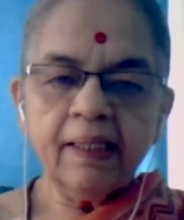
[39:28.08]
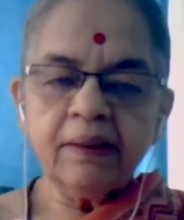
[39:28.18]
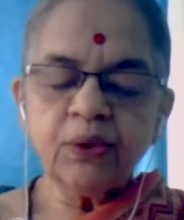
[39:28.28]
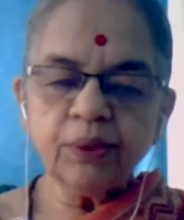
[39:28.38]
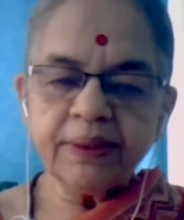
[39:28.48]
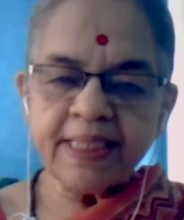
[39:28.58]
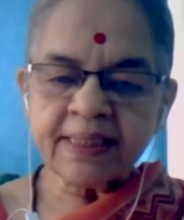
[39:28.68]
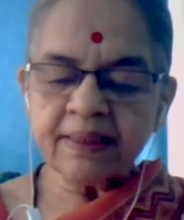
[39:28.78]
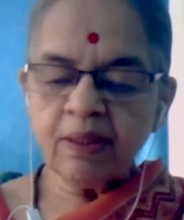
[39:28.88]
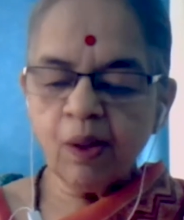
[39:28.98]
To
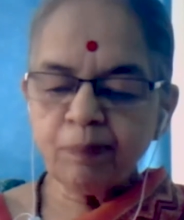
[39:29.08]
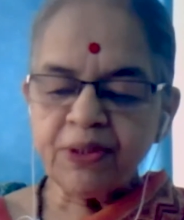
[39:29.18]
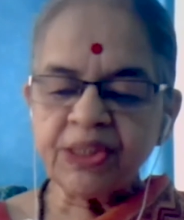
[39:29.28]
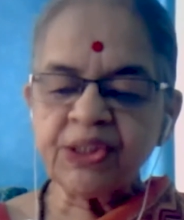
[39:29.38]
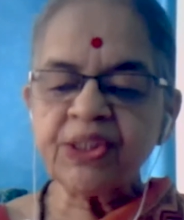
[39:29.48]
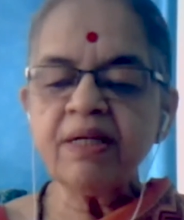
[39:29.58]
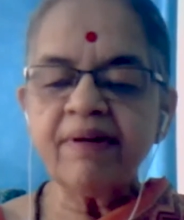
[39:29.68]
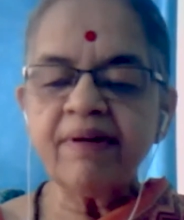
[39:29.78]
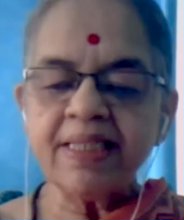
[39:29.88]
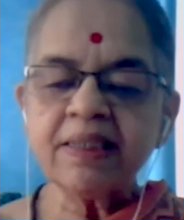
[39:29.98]
this, the objection
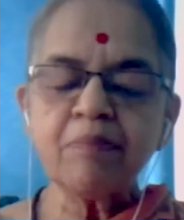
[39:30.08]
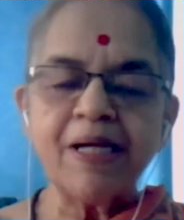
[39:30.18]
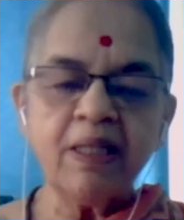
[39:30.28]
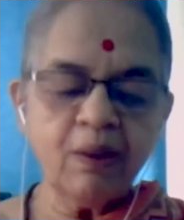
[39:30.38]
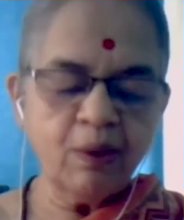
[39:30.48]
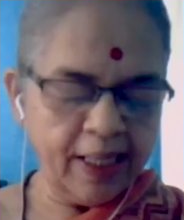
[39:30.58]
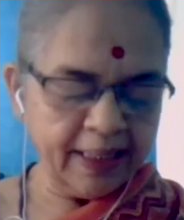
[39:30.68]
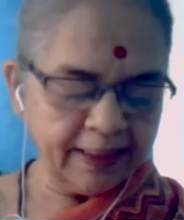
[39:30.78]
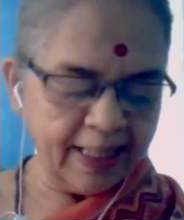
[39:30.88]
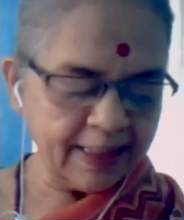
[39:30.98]
raised by the
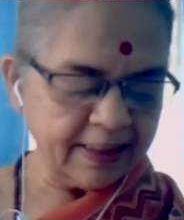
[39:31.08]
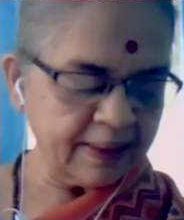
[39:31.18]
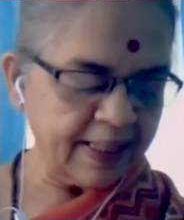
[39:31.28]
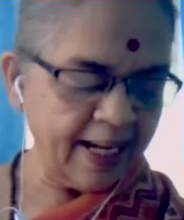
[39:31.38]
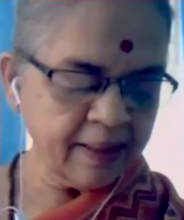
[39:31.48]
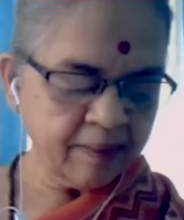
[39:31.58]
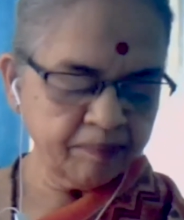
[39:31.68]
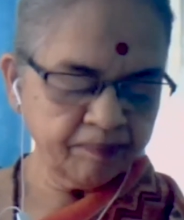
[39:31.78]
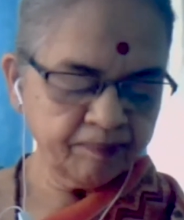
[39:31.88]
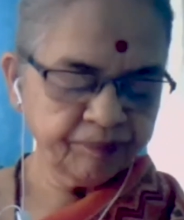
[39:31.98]
Lokayatas is that
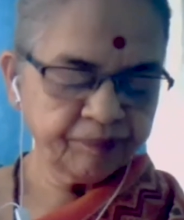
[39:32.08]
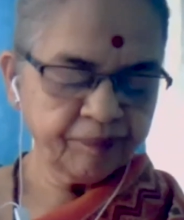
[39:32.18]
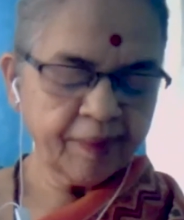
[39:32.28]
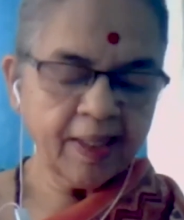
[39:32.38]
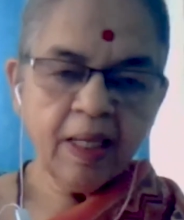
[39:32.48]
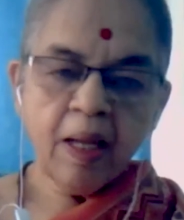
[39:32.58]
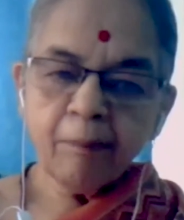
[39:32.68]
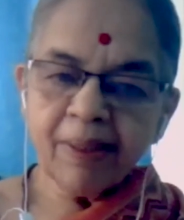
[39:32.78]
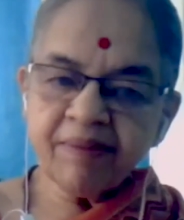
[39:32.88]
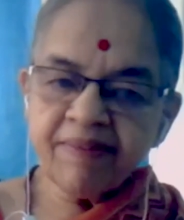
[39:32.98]

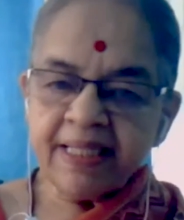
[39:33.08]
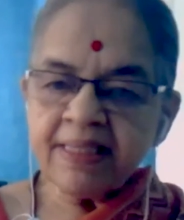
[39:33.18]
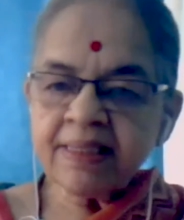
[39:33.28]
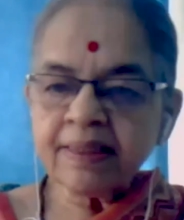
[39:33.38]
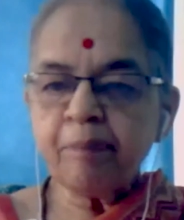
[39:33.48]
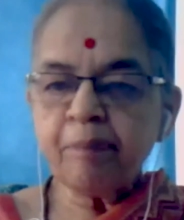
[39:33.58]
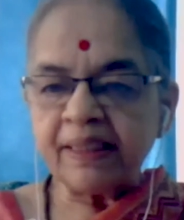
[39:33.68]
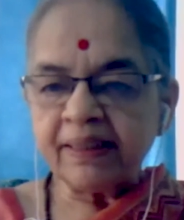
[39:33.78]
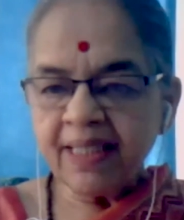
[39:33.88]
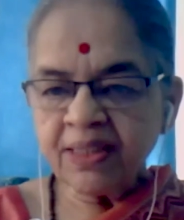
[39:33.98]
but where is the
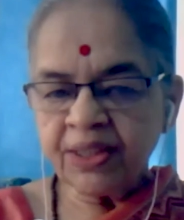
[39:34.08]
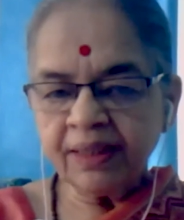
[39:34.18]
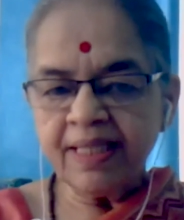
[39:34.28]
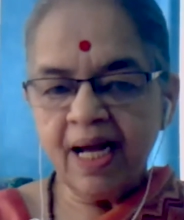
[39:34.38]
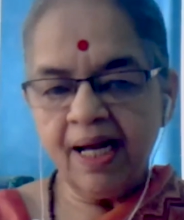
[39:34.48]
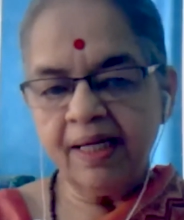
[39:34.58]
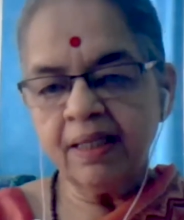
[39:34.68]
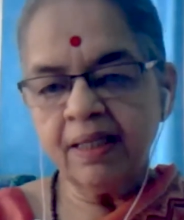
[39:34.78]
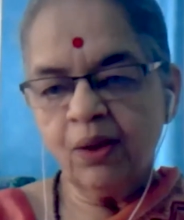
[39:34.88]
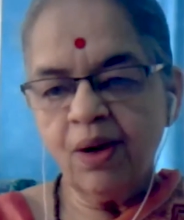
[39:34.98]
pratyaksha
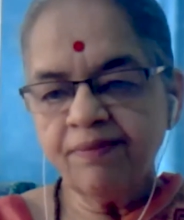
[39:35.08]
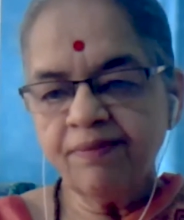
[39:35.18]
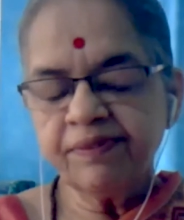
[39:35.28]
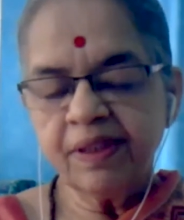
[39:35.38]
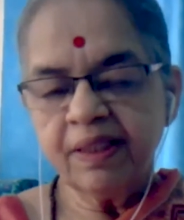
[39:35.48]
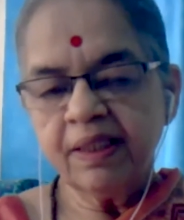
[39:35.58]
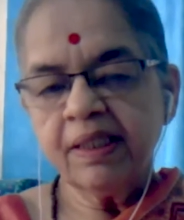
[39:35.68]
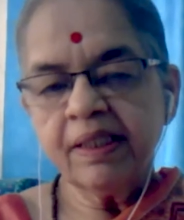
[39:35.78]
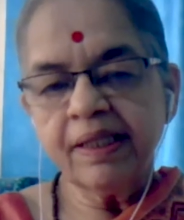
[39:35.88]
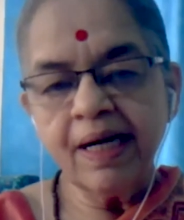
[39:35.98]
jnana of
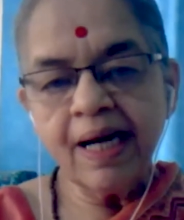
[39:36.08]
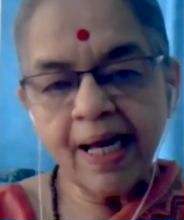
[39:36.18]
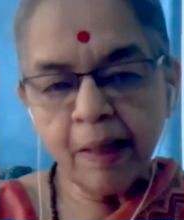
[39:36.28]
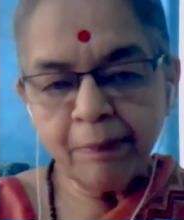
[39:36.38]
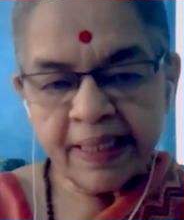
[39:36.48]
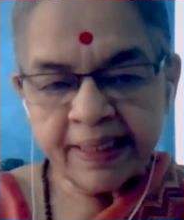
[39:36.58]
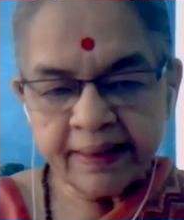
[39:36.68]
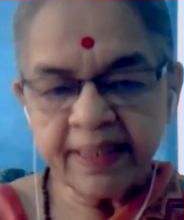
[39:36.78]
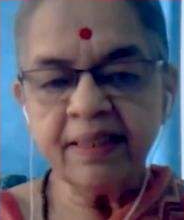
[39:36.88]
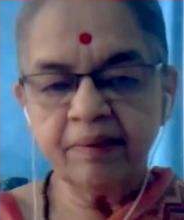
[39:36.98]

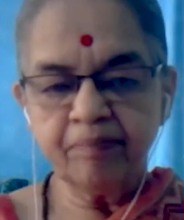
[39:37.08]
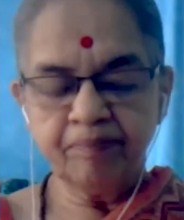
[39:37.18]
reliability?